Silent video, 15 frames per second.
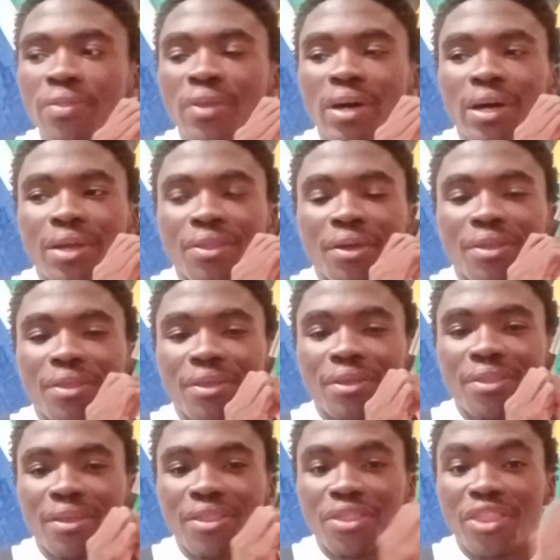
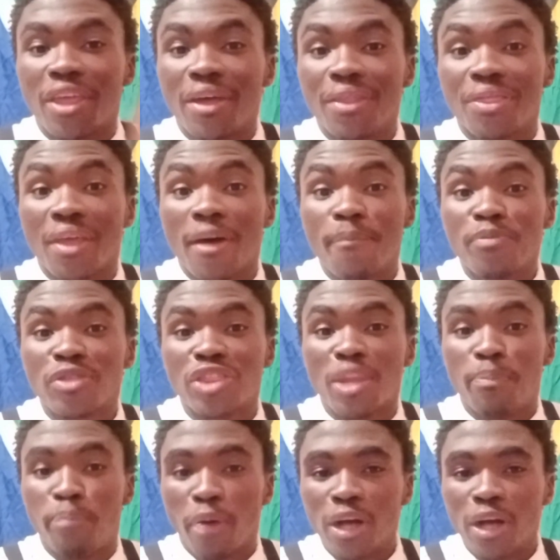the
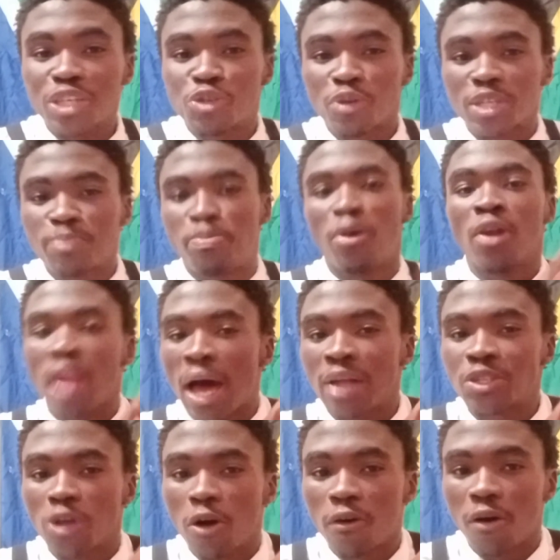debaucherous
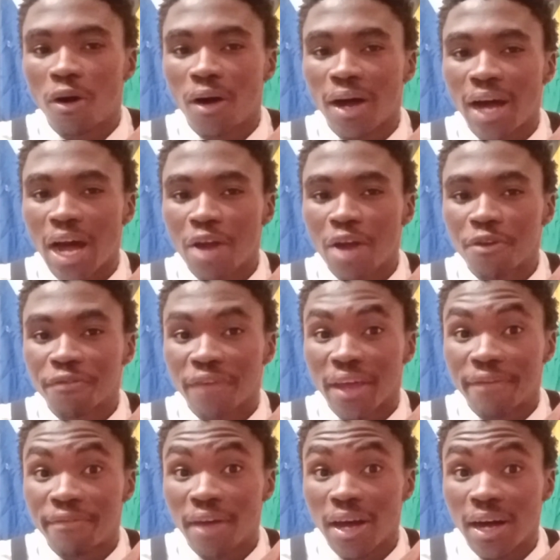pullout out of
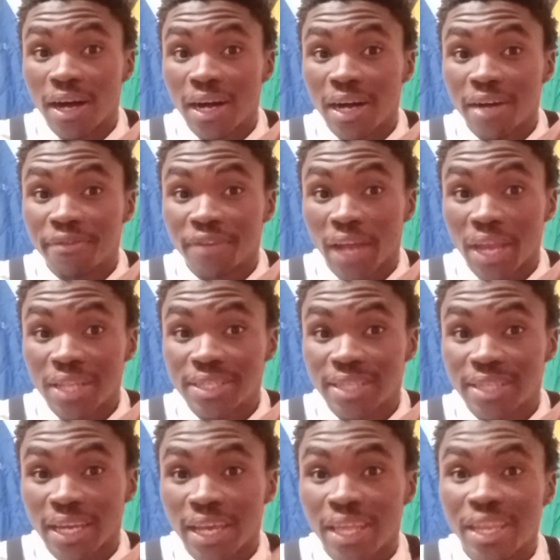
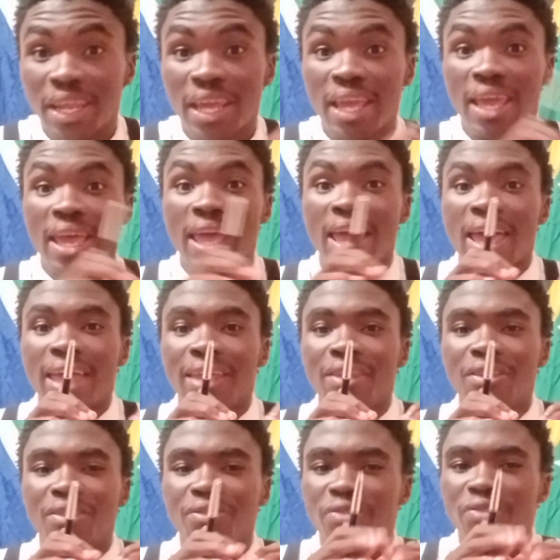Afghanistan.
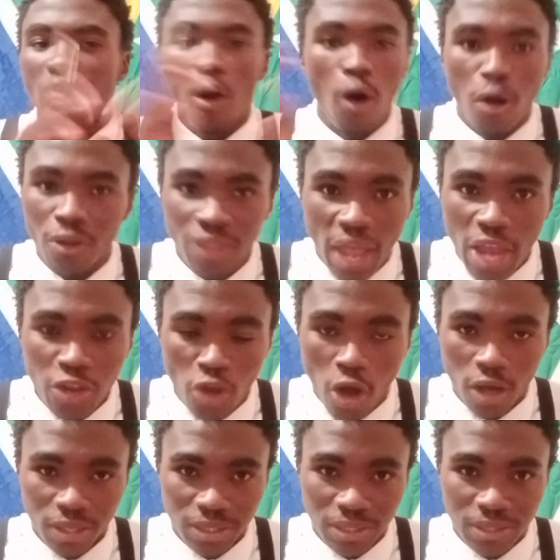The whole nine
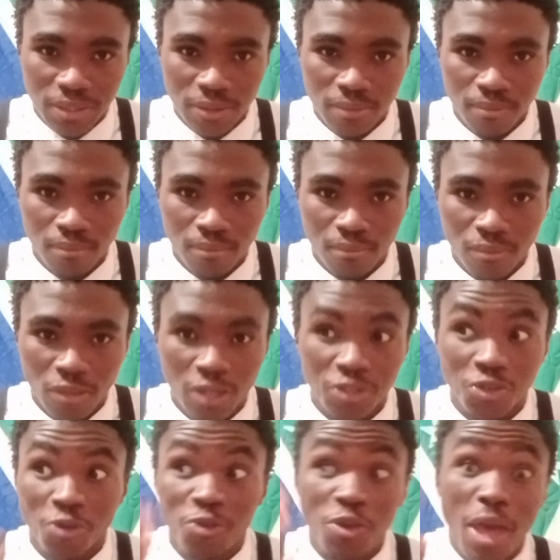yards.
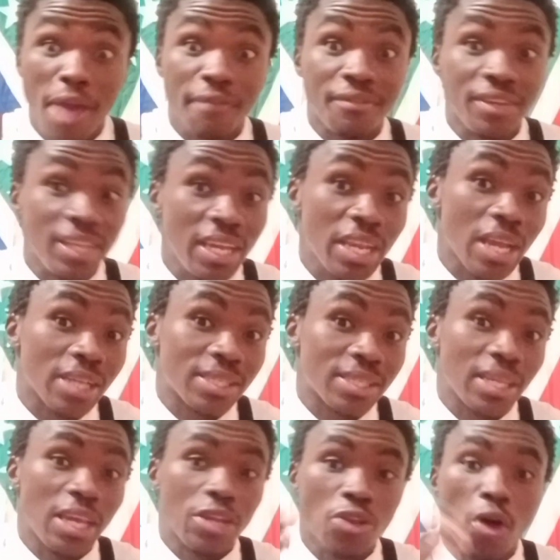So you have Nina
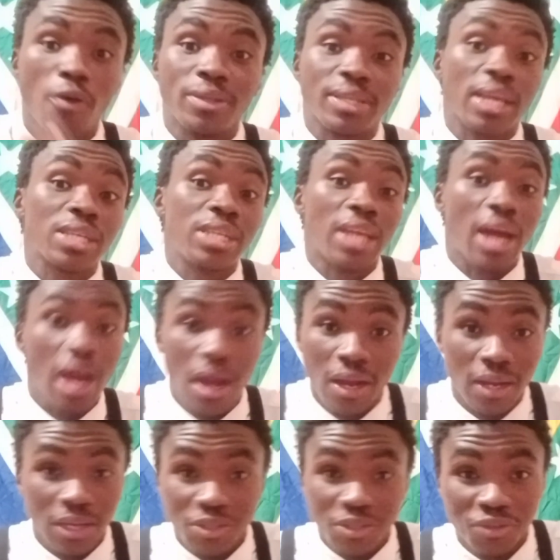saying, no, it's actually
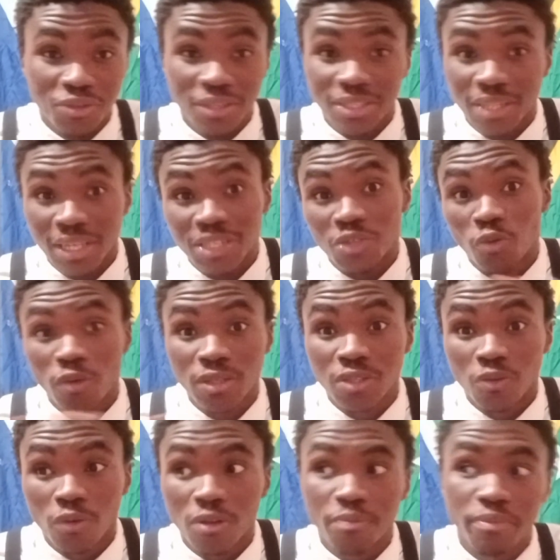our countries that's the worst
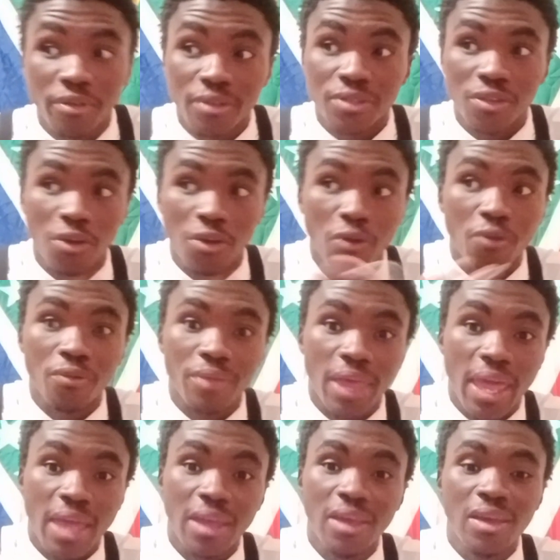in the world, because, you know,
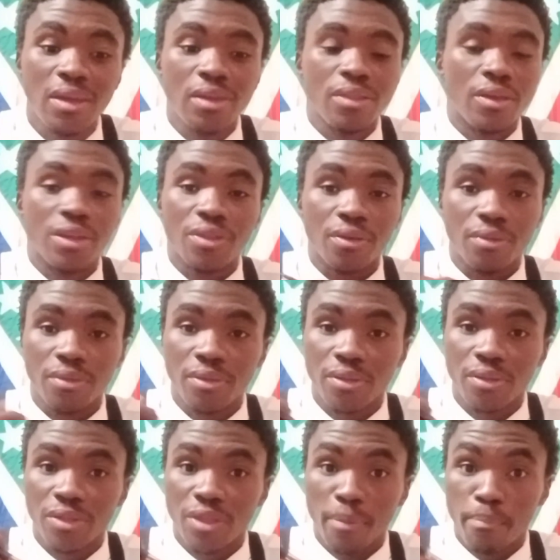they're
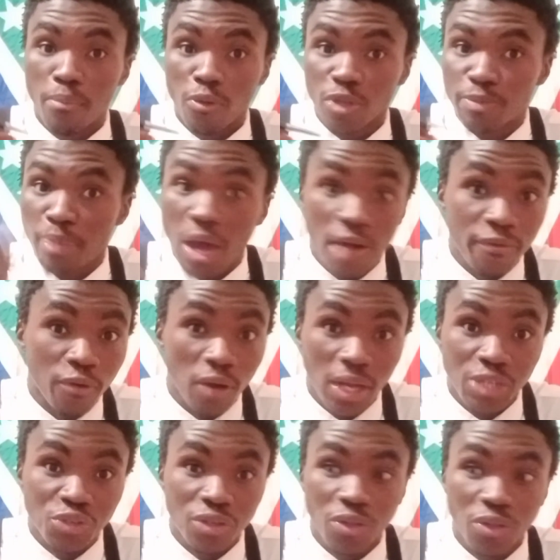the most powerful
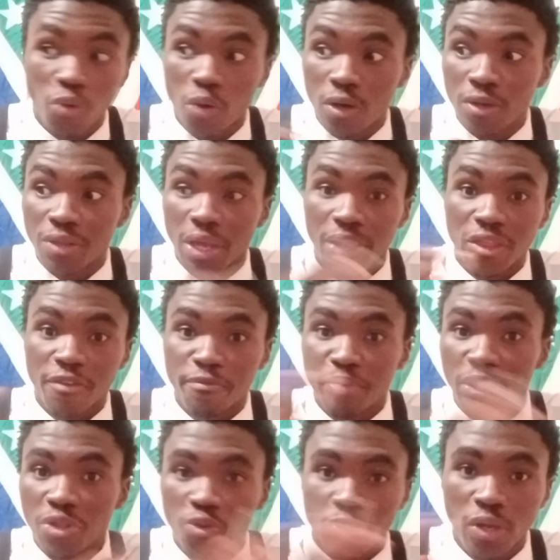country in the world, and they've
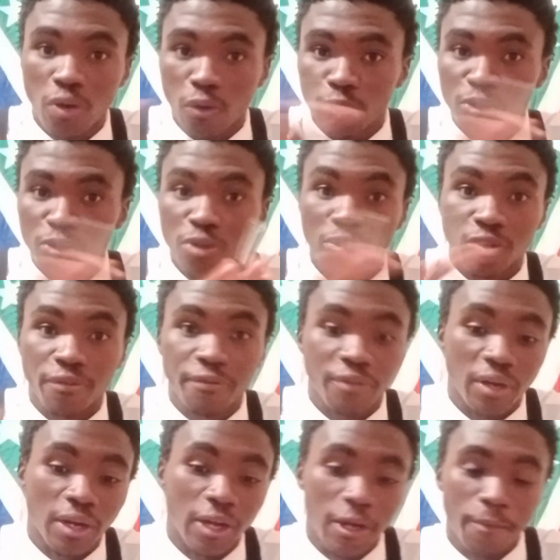been doing all sorts
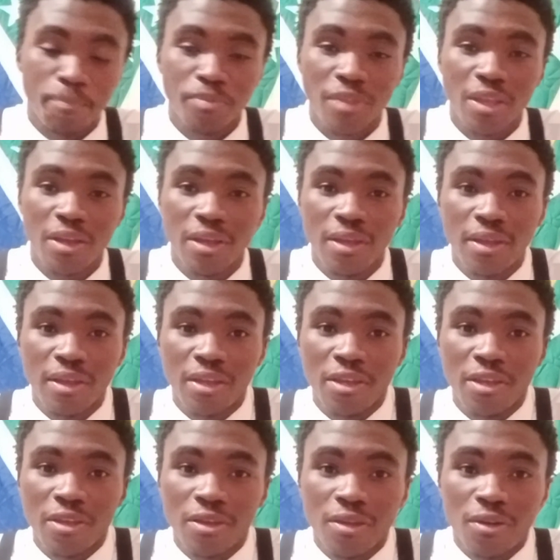of,
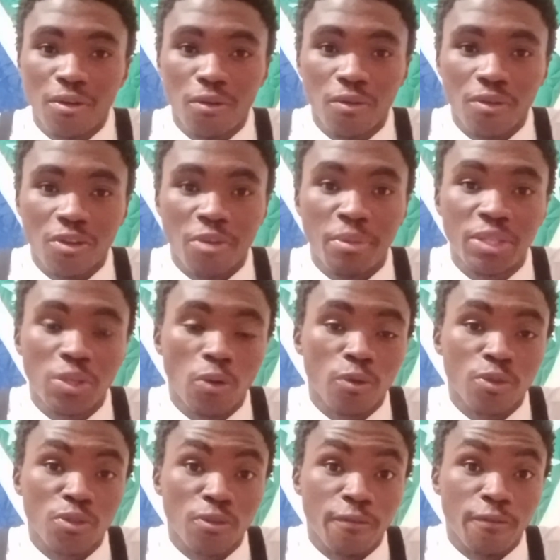committing
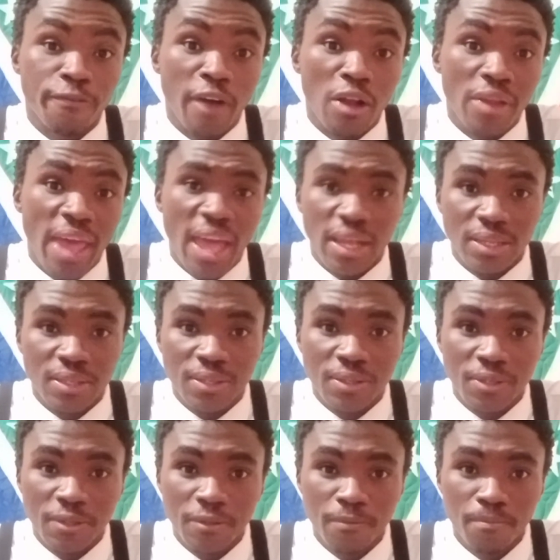all sorts of foul
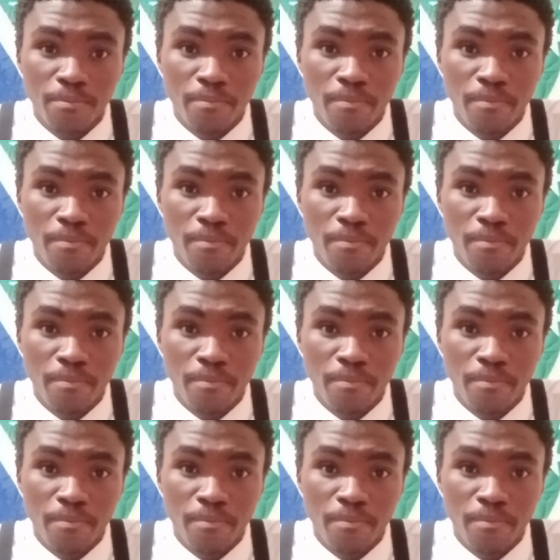acts.